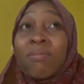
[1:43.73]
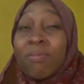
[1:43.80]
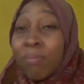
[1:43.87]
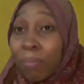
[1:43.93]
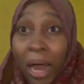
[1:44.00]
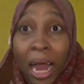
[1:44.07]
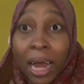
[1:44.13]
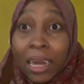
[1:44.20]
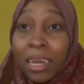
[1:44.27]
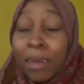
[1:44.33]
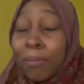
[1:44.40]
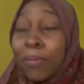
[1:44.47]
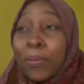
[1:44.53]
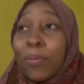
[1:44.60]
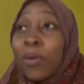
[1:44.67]
bad,
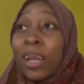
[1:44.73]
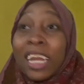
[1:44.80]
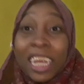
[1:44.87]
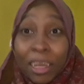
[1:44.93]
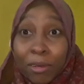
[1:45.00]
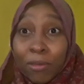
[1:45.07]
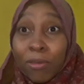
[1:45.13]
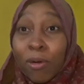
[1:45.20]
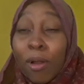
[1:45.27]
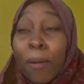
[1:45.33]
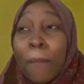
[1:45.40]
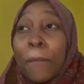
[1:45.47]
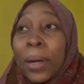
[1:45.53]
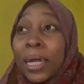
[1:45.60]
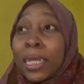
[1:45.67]
and people evil,
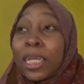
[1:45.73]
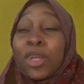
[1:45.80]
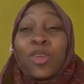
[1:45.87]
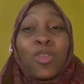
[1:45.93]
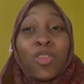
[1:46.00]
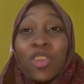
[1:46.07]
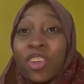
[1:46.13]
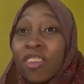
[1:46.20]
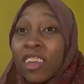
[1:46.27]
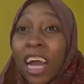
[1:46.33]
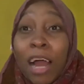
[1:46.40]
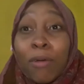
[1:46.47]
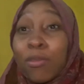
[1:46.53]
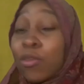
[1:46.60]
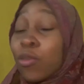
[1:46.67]
but you just
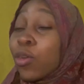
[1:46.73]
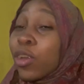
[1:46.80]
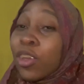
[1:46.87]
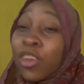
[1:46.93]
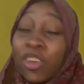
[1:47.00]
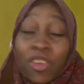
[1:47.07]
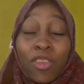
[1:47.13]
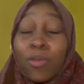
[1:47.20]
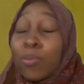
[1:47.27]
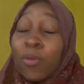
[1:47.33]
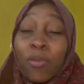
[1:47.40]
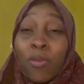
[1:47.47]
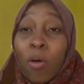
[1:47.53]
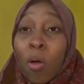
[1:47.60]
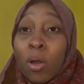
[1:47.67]
have to just move
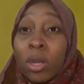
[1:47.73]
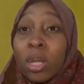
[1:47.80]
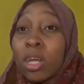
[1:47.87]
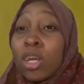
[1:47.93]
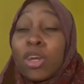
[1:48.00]
on.